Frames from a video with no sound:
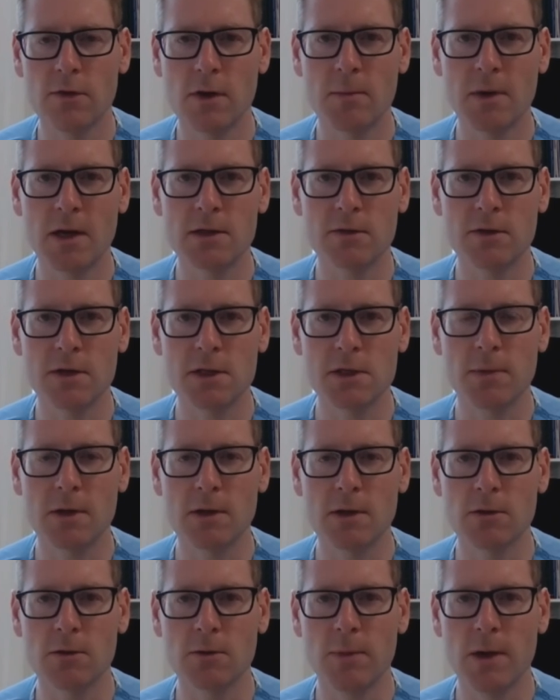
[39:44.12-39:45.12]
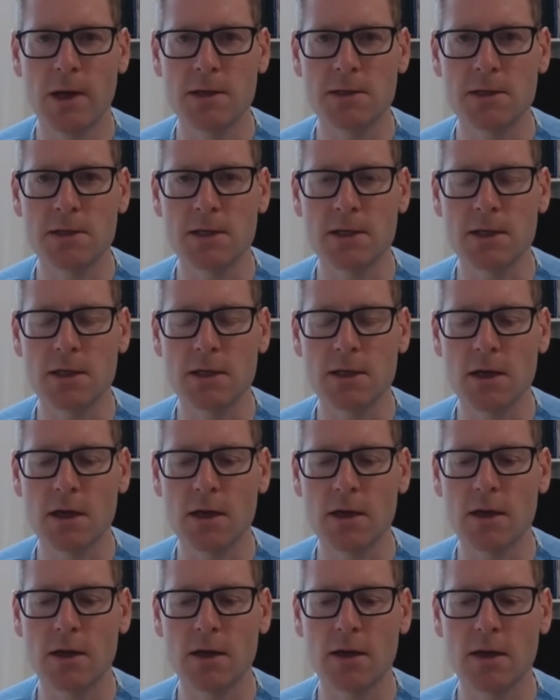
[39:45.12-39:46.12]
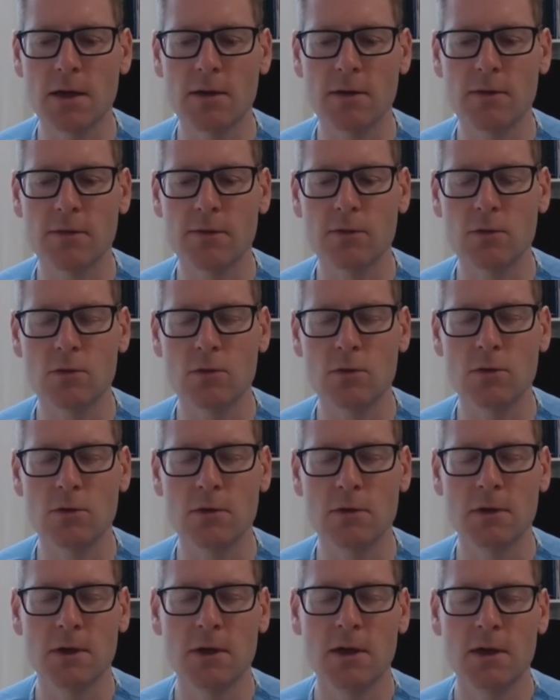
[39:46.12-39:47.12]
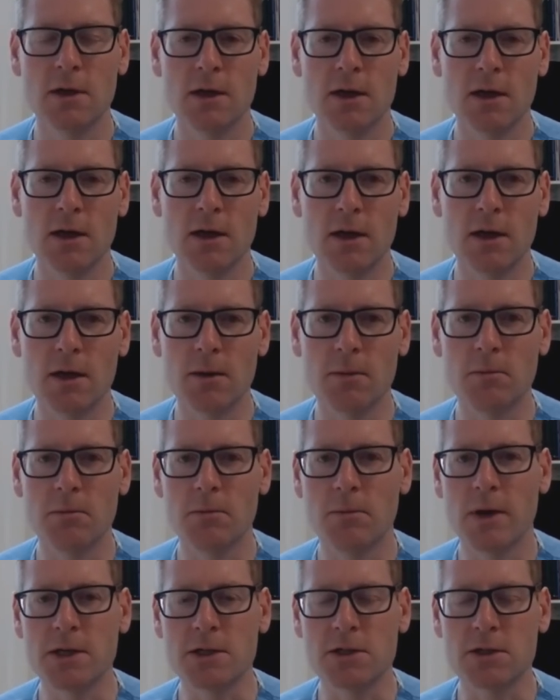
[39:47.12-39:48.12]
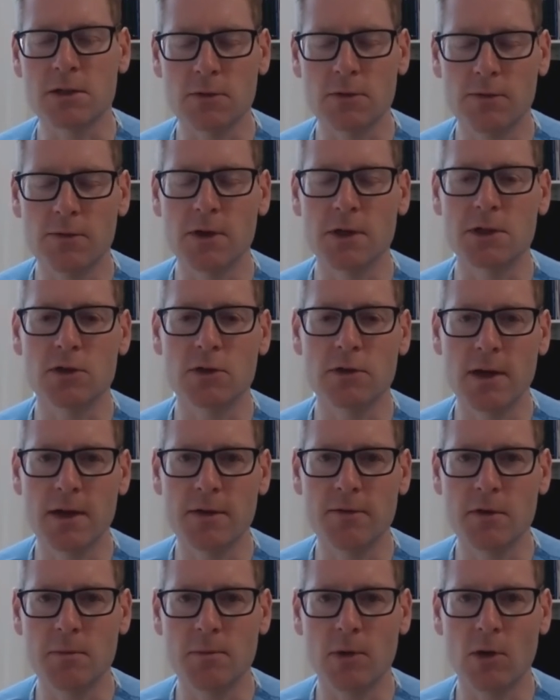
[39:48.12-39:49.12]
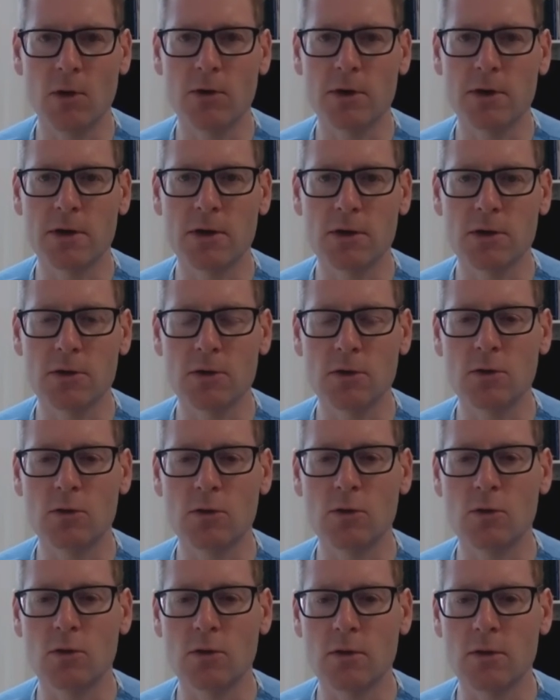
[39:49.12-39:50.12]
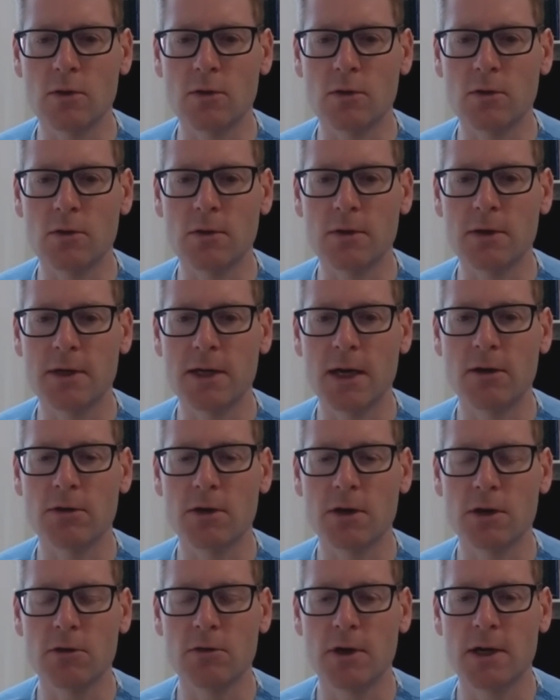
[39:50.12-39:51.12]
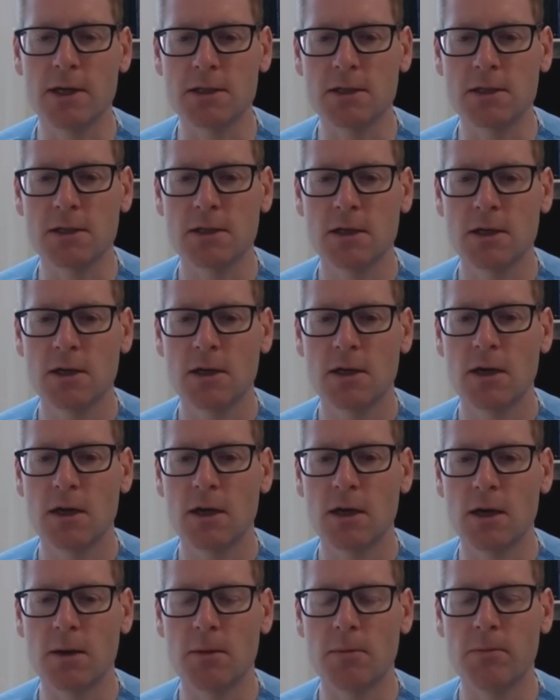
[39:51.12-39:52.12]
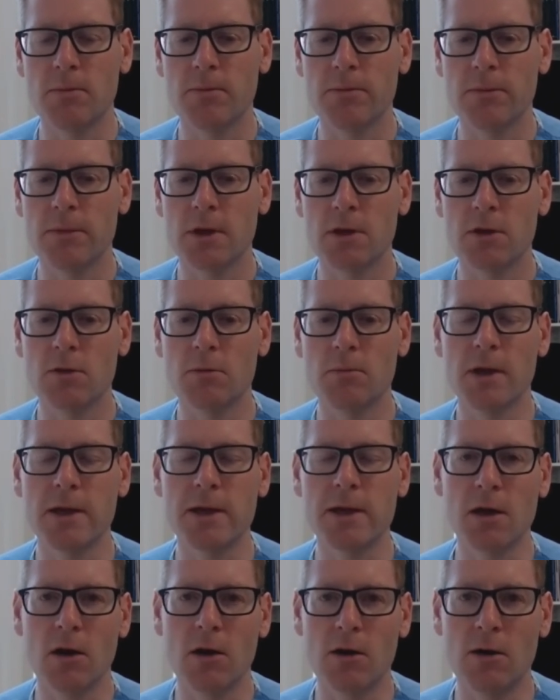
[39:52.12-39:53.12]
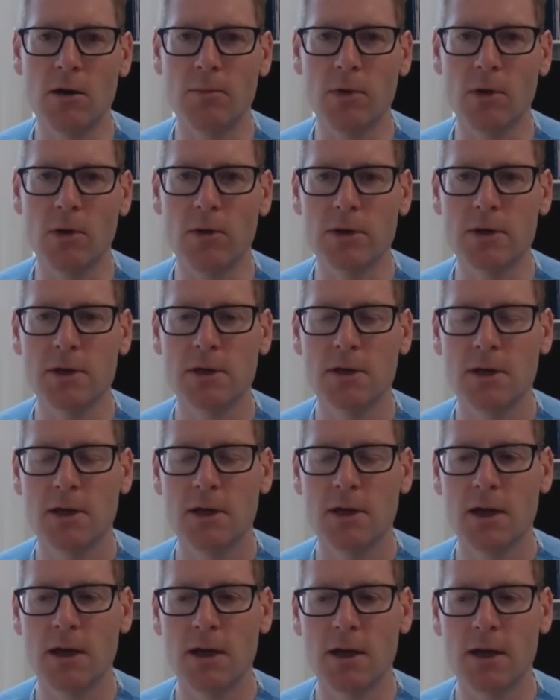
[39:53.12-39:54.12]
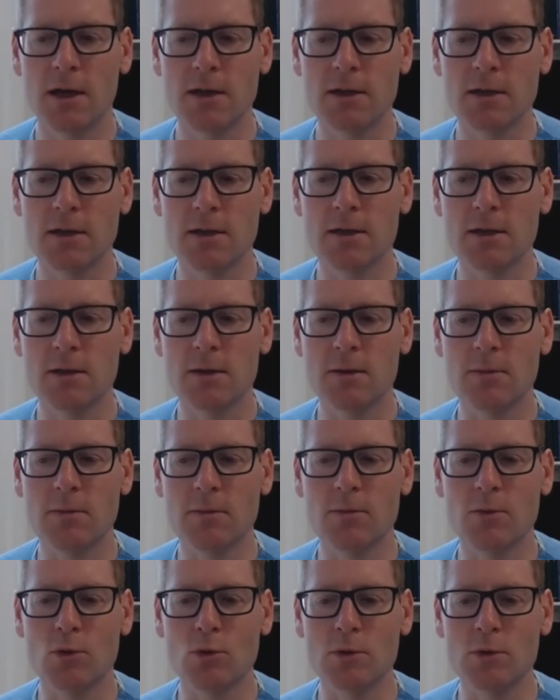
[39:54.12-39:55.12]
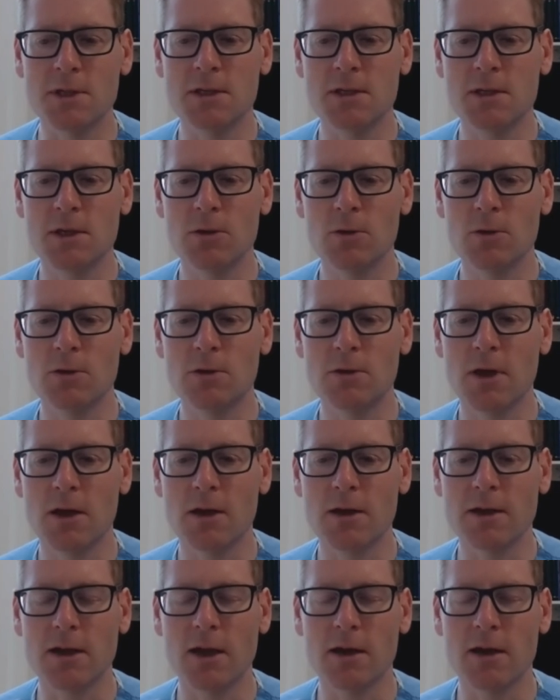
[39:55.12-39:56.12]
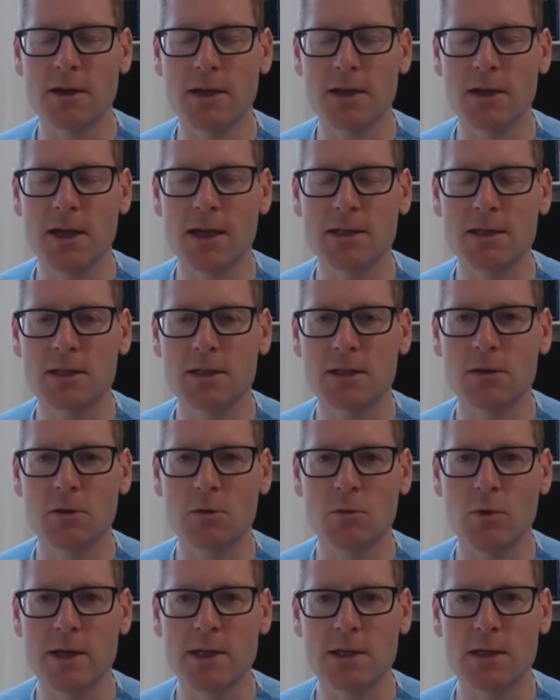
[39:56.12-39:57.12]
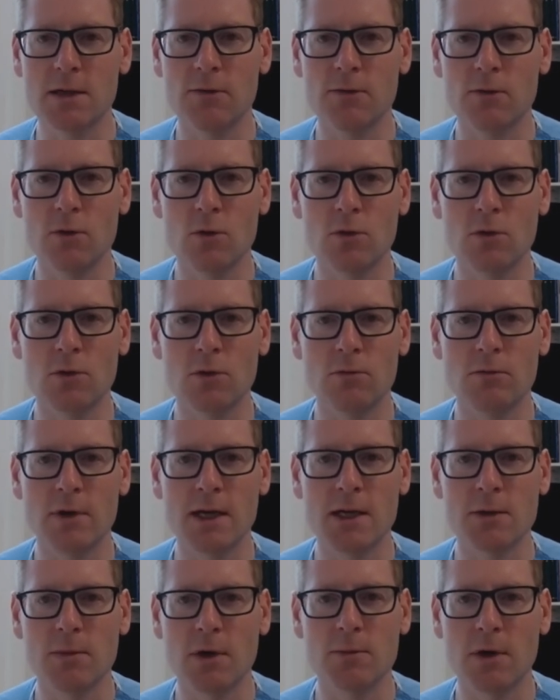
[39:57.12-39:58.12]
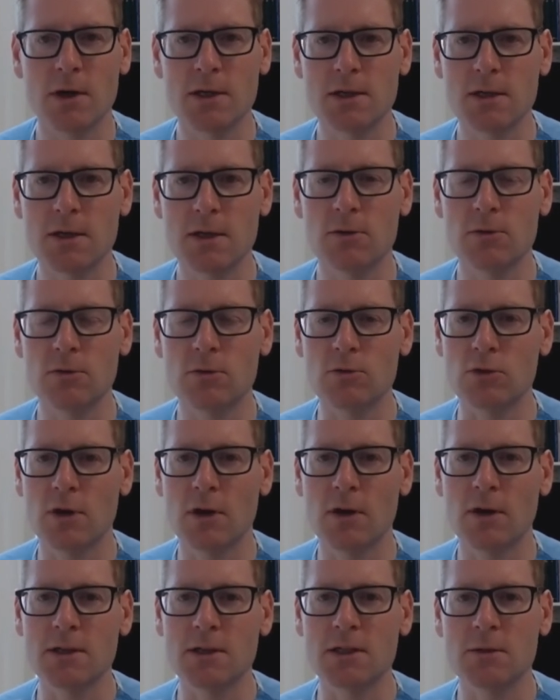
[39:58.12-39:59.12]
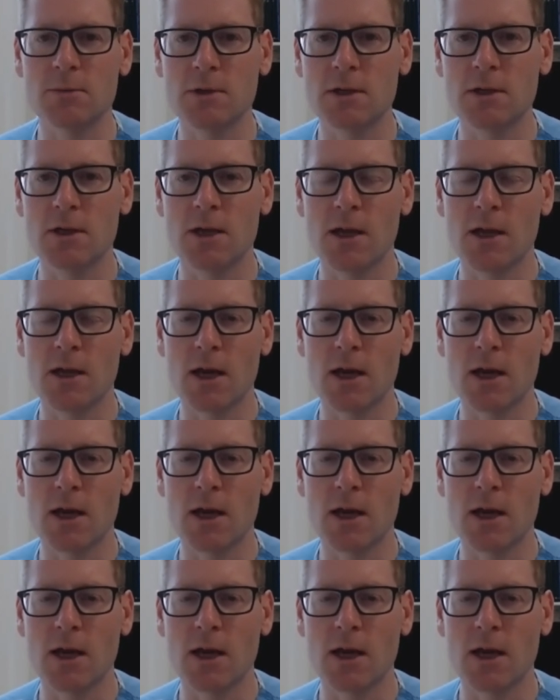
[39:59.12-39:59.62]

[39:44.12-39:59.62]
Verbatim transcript: a fair amount of His bundle pacing uh, for um, patients with first degree AV block or, or narrow QRS, um, complete heart block. Uh, but we're still, I, I, guess, waiting for randomized clinical trials to be